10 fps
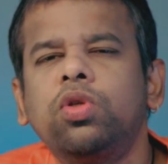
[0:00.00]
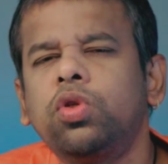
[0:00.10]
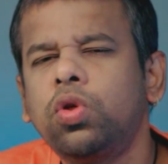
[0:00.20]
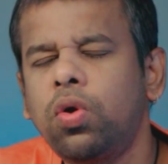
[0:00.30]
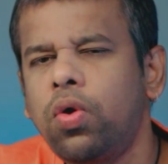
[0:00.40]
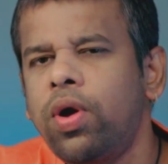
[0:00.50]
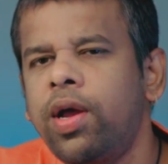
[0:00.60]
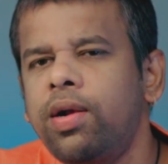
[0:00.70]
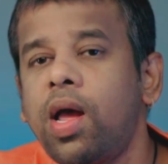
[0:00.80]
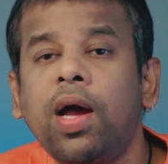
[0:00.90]
So go
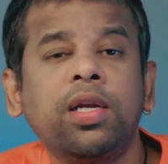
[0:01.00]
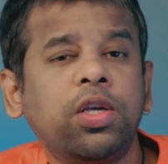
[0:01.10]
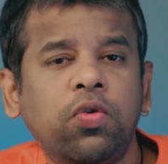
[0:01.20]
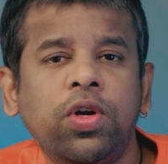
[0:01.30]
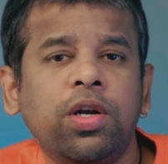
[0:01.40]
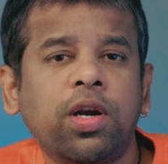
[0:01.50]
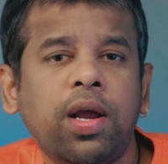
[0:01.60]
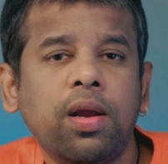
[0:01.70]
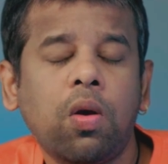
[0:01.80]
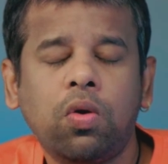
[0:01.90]
ahead and give it a
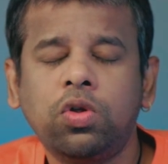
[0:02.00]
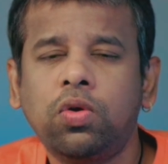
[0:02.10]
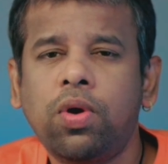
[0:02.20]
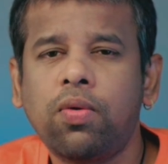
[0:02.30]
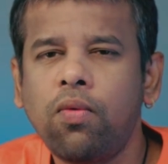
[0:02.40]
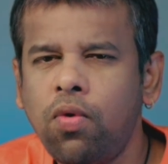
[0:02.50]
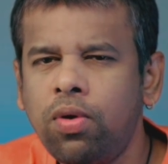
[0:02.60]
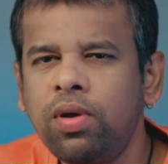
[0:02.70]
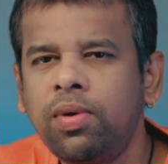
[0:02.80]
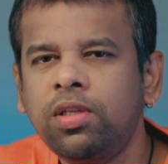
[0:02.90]
try on your
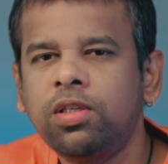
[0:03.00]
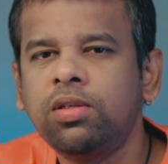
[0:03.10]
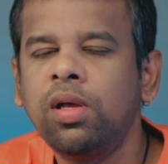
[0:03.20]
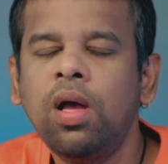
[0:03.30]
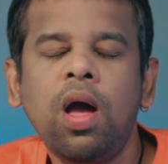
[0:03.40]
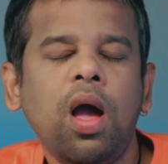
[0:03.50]
own images